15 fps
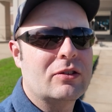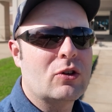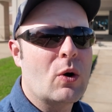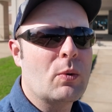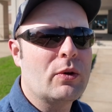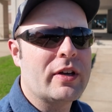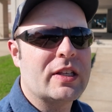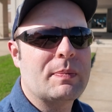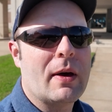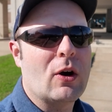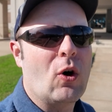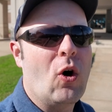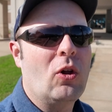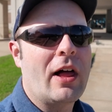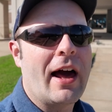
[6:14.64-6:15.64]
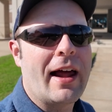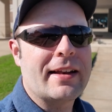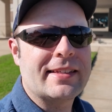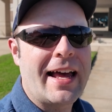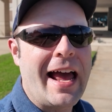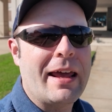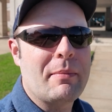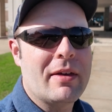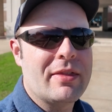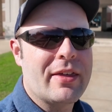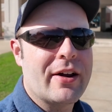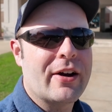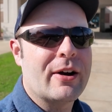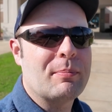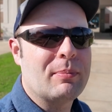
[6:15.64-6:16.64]
don't really spend a whole lot of time in
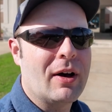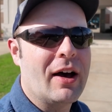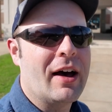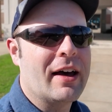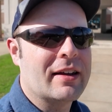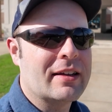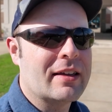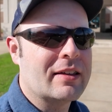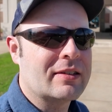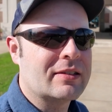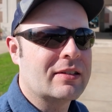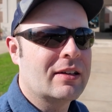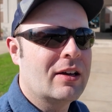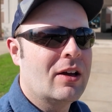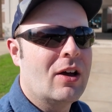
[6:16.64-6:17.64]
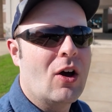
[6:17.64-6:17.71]
there, but it's